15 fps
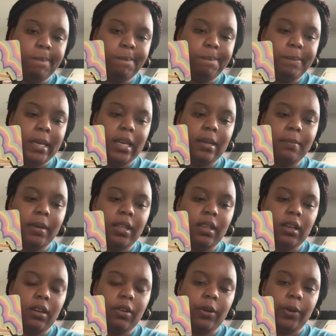Maiden, mother,
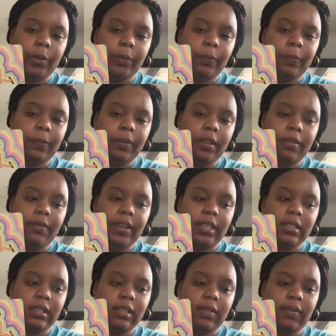and crone. The
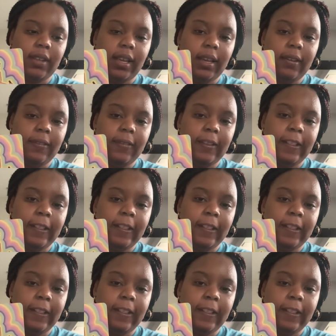phases of life.